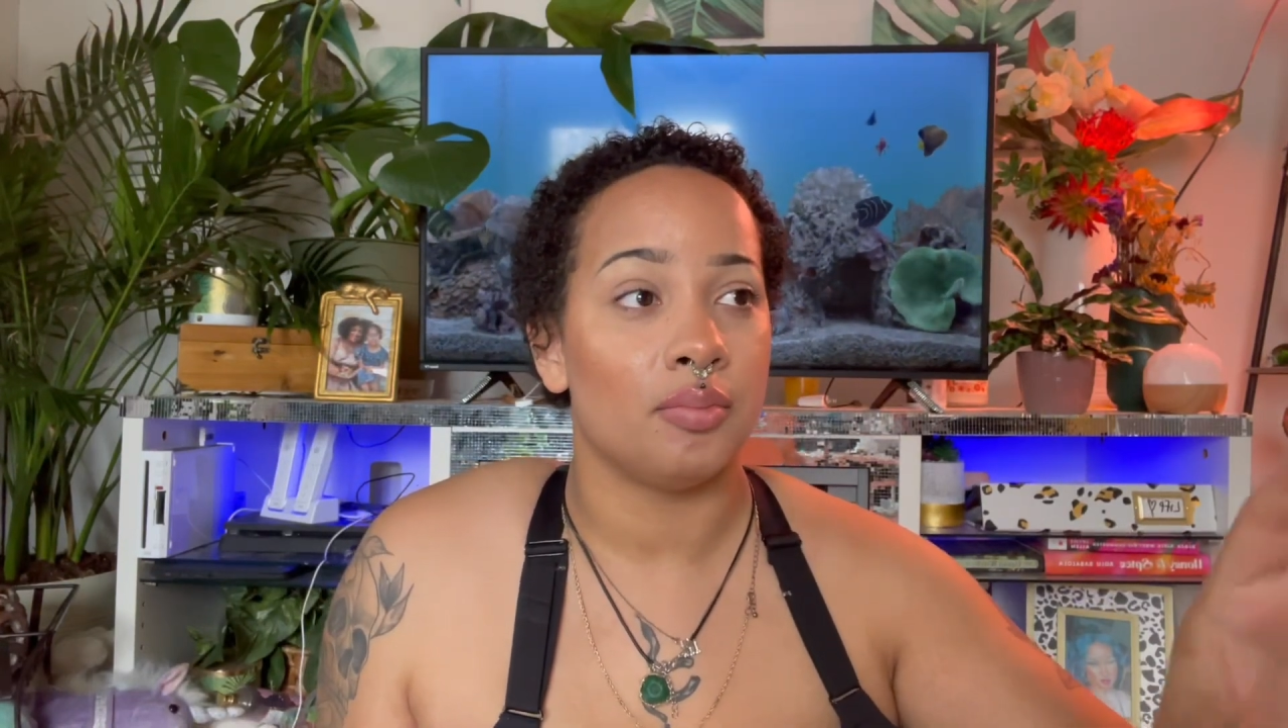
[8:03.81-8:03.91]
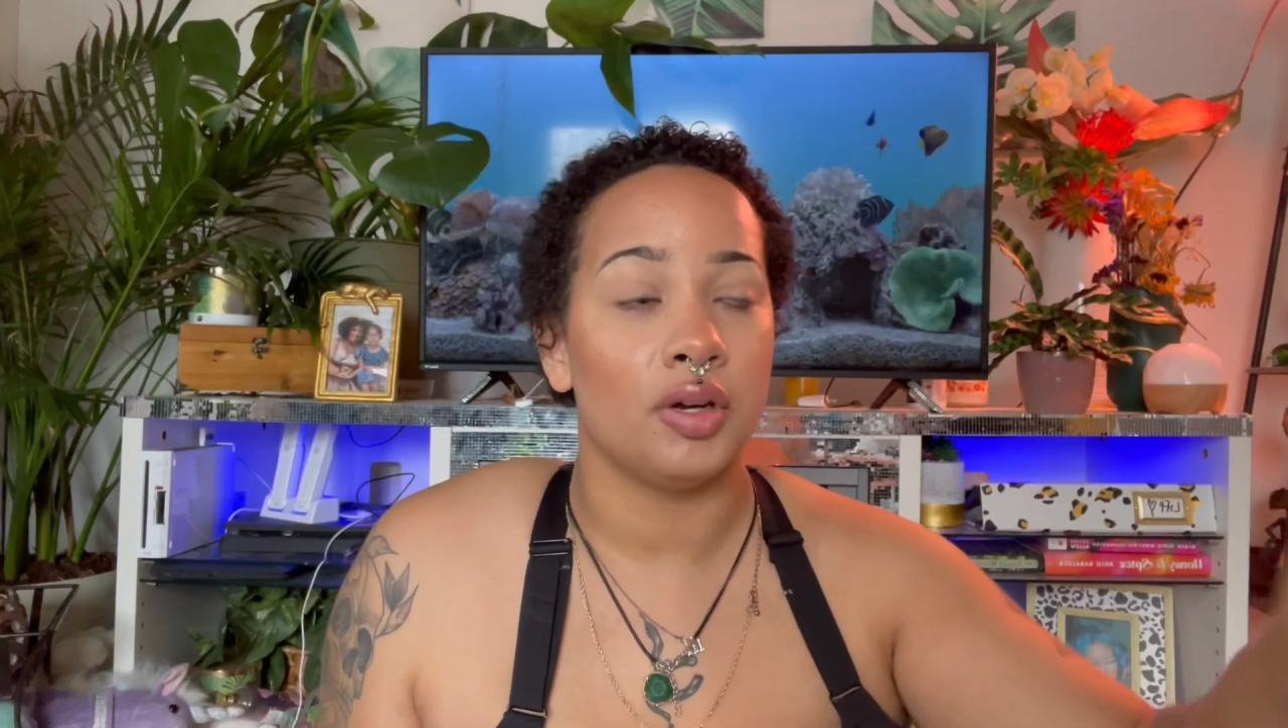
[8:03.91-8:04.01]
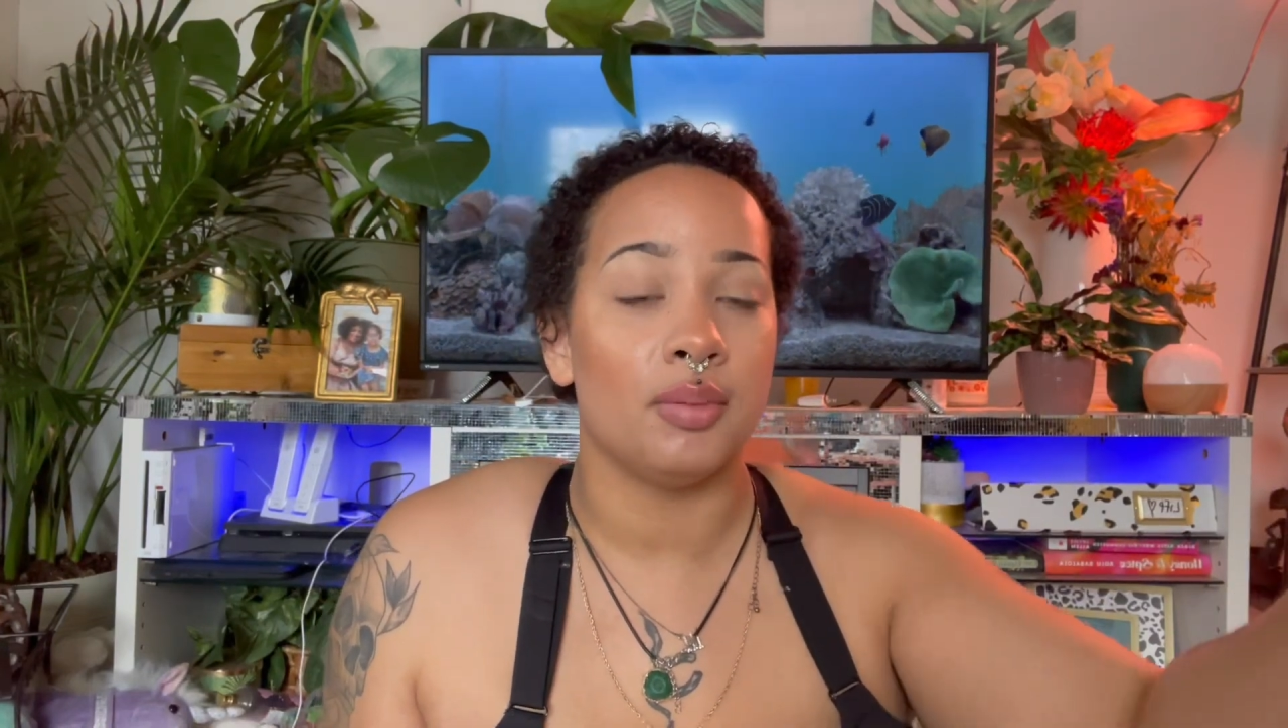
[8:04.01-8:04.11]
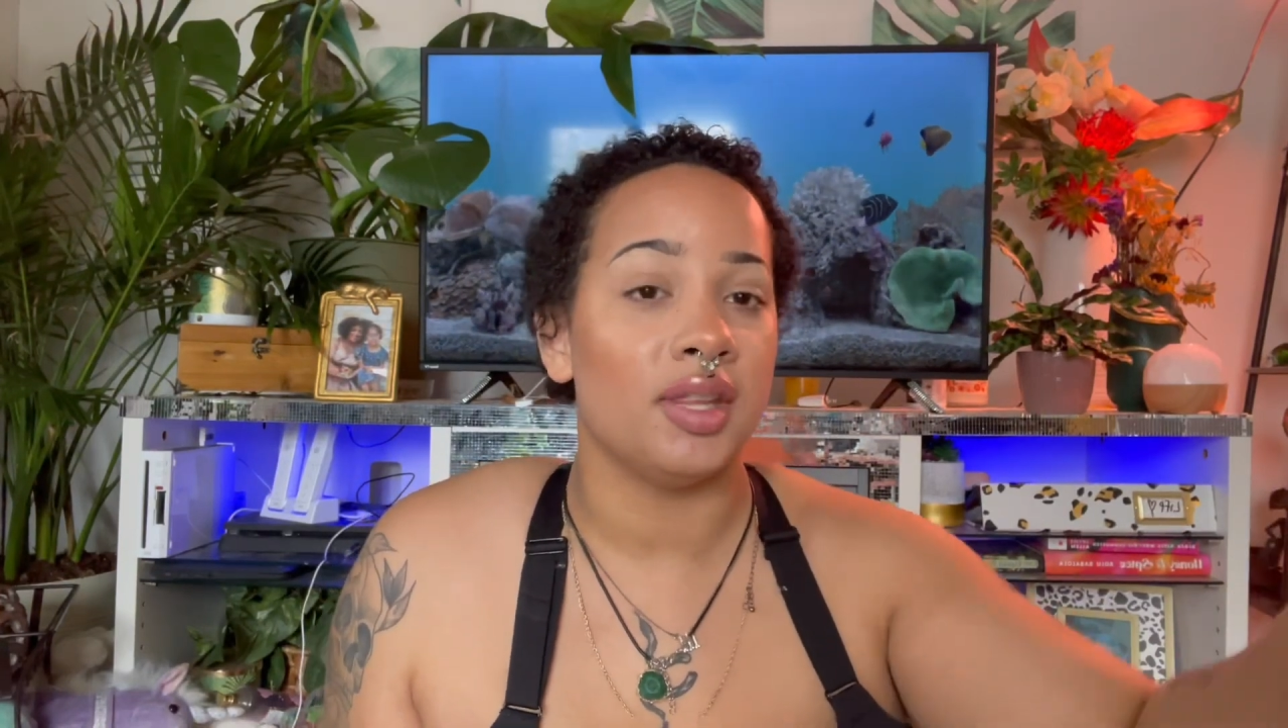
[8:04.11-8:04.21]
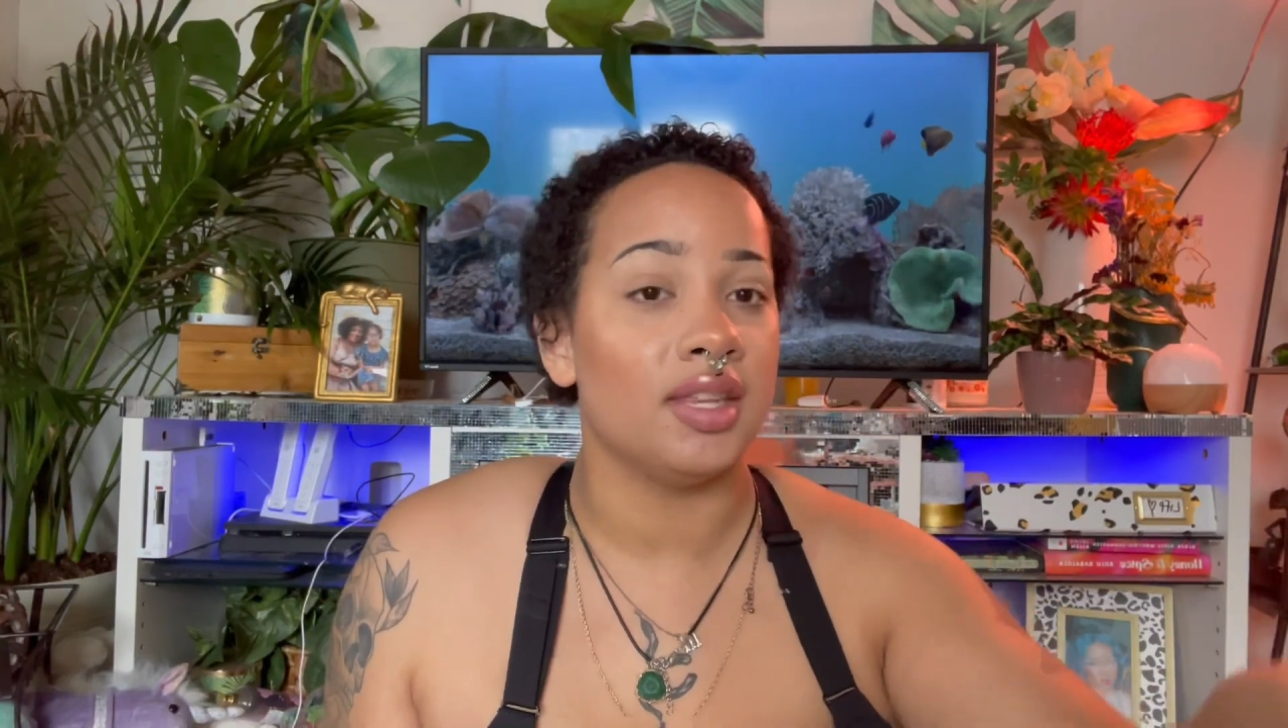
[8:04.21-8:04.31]

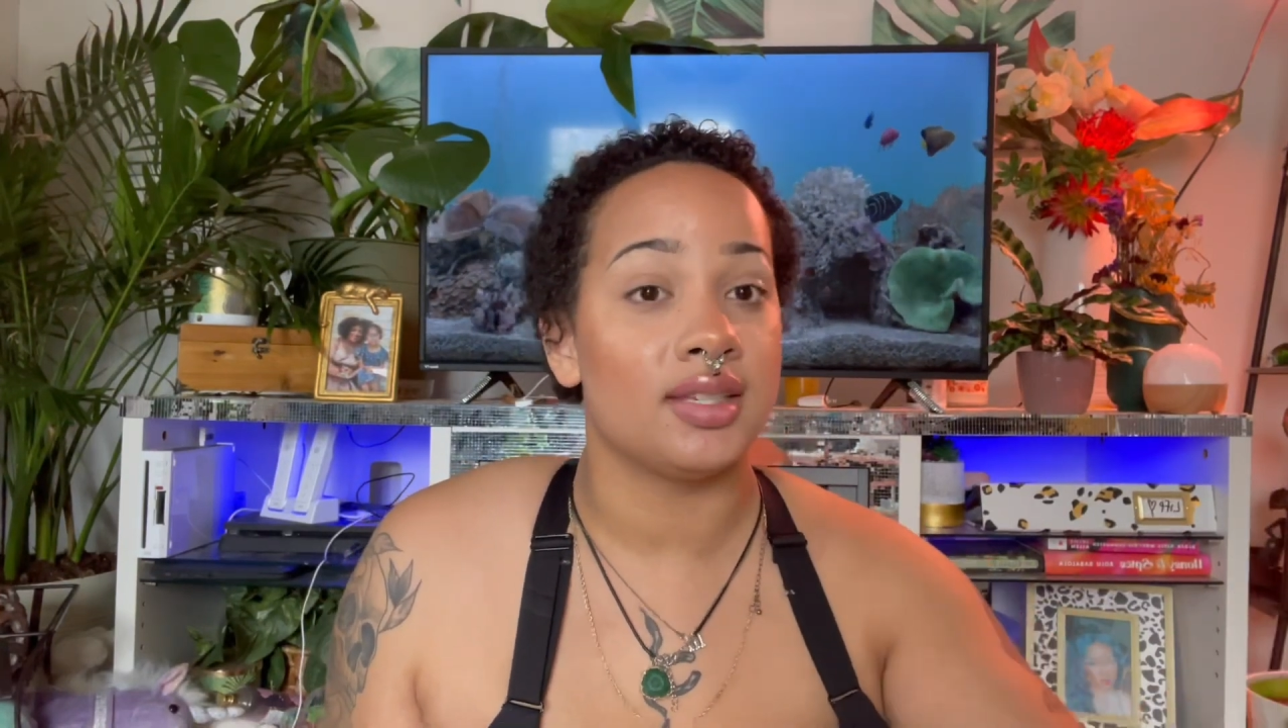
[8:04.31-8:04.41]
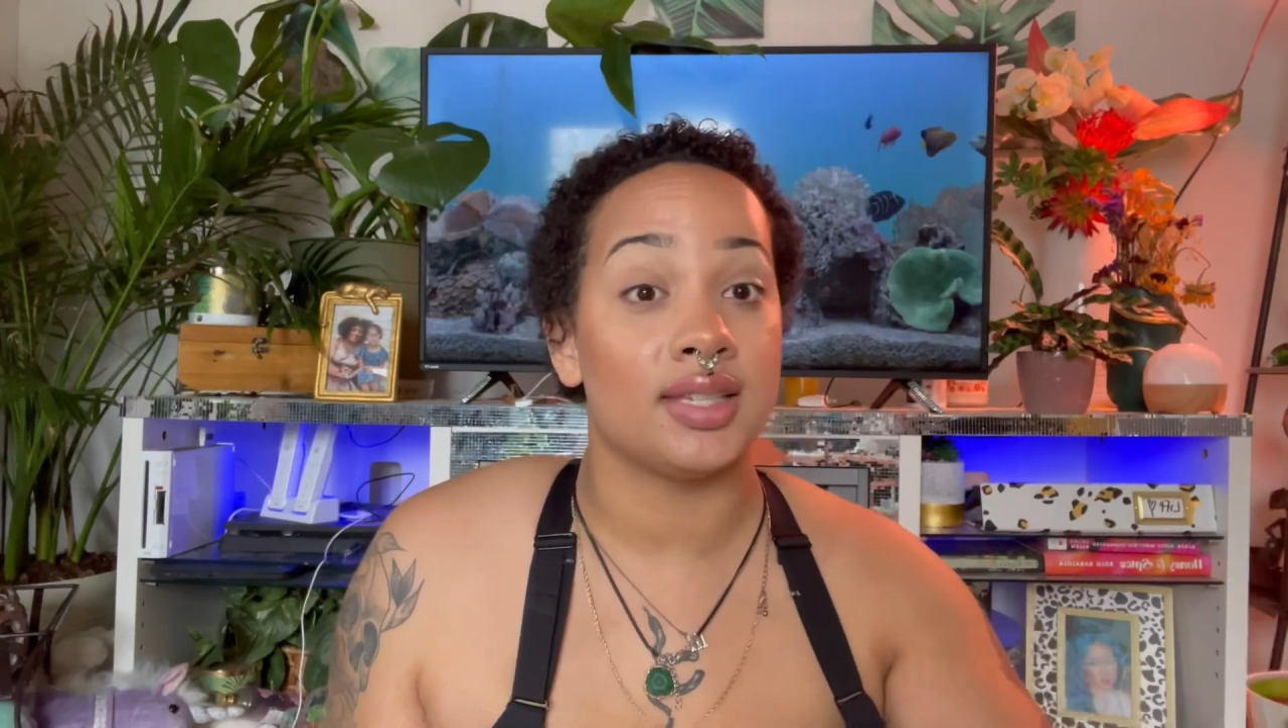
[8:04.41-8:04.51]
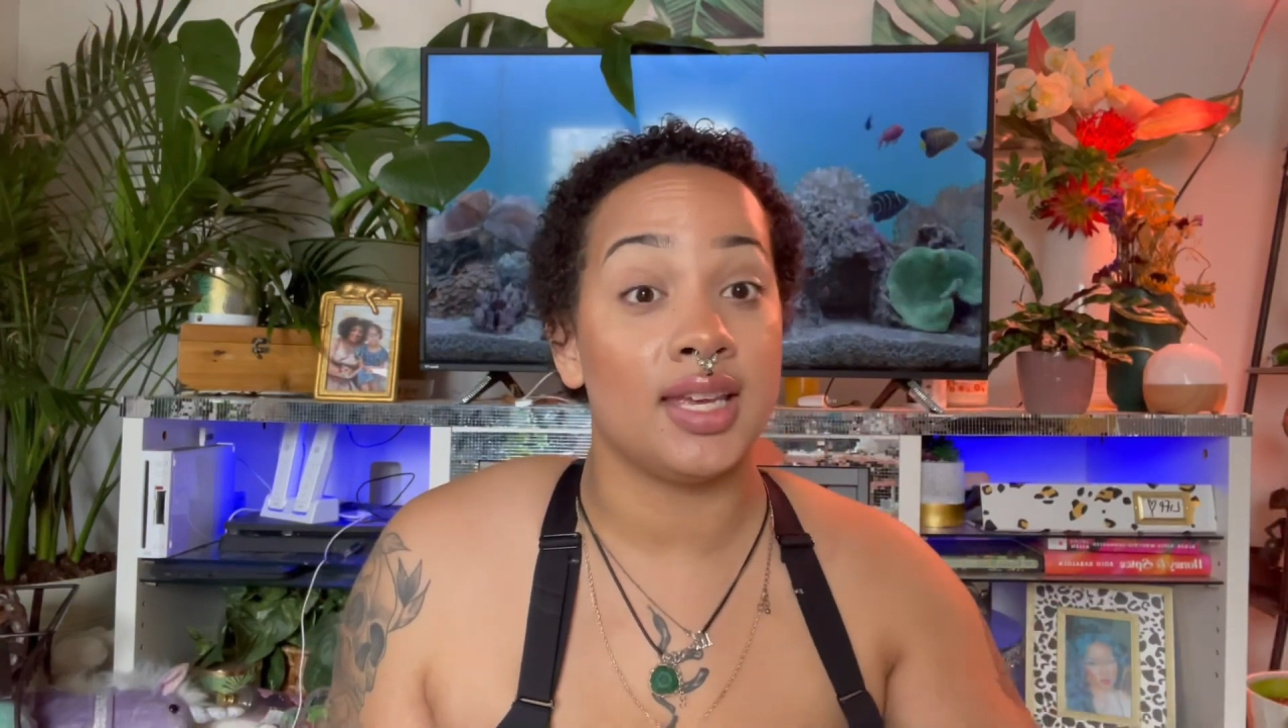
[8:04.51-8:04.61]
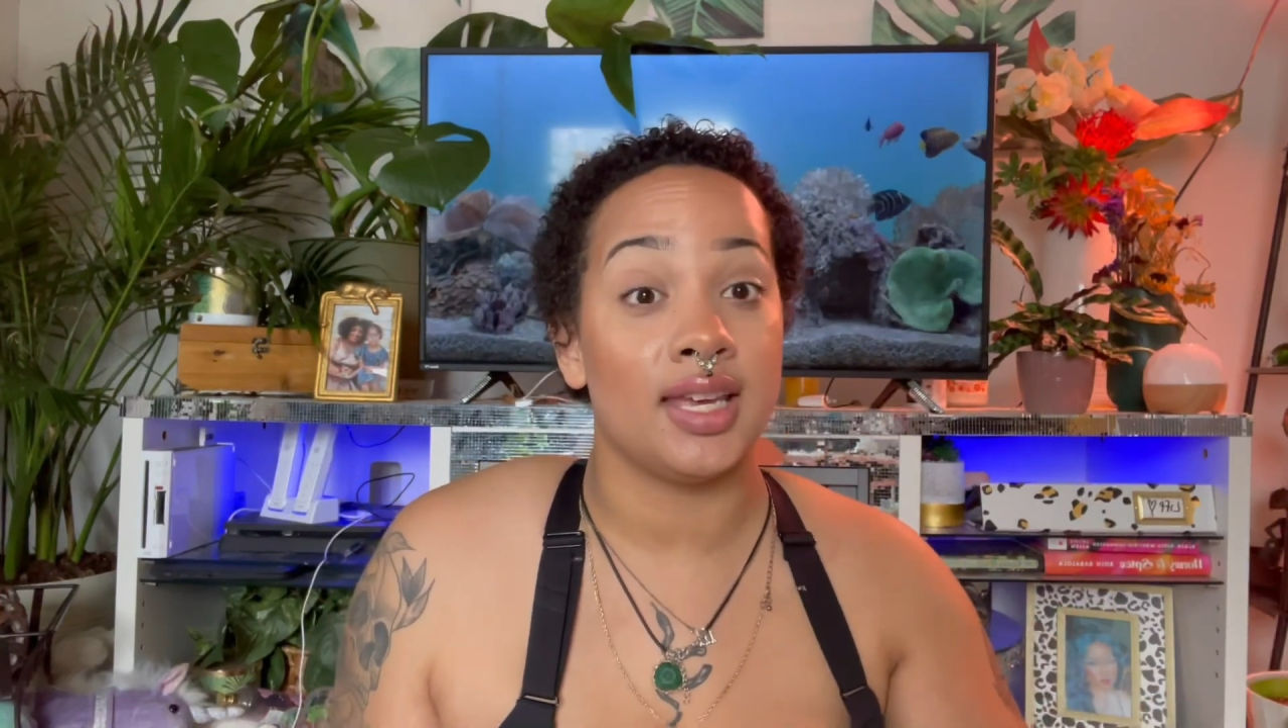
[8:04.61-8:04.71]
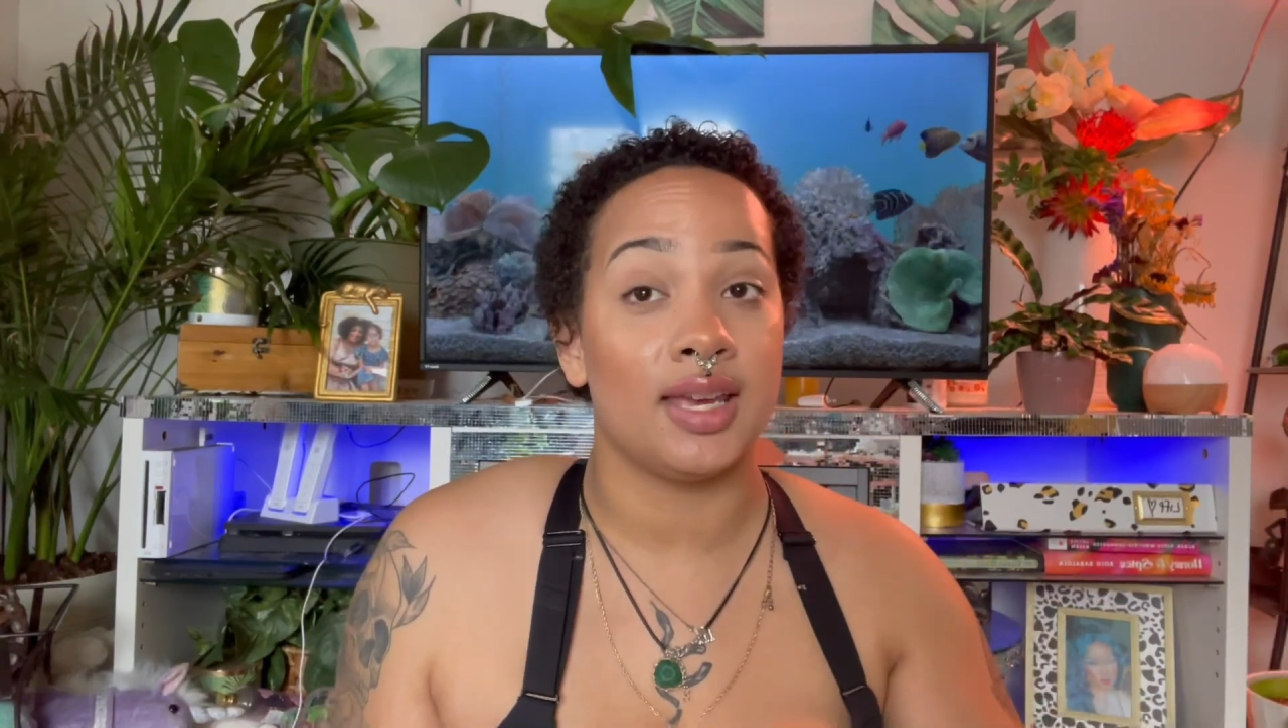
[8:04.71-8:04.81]
put them in the
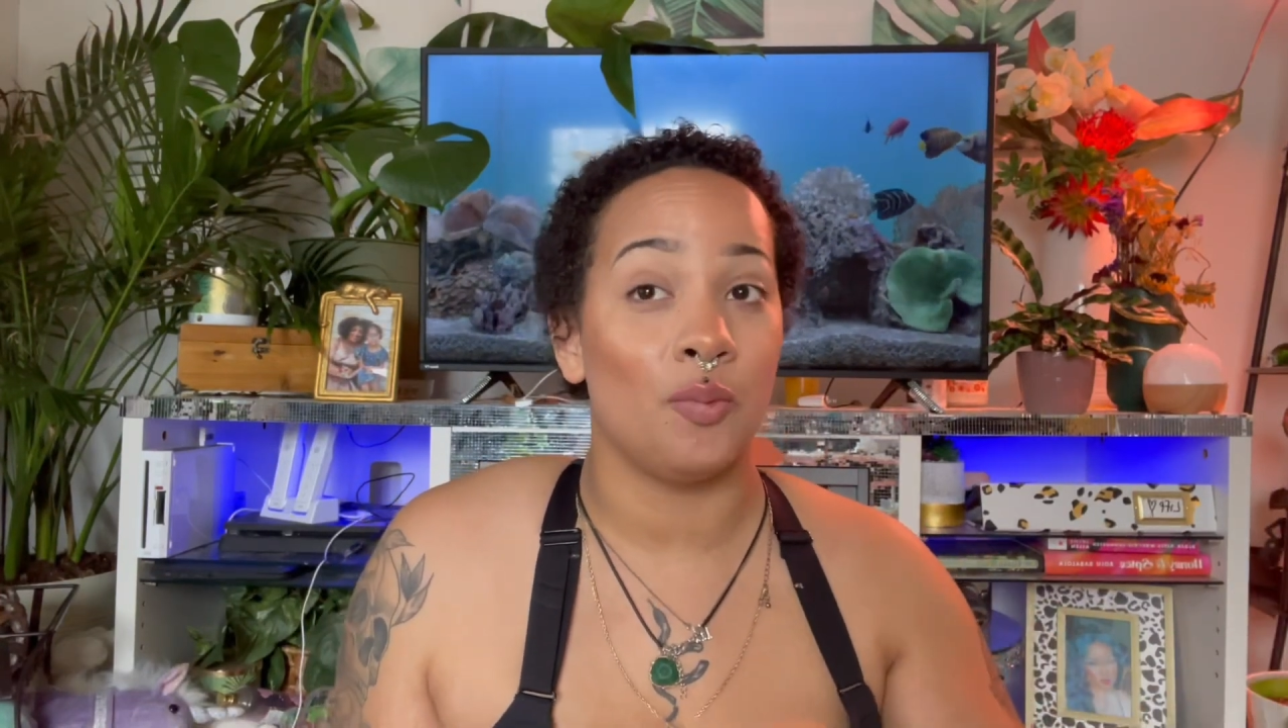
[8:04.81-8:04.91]
sink,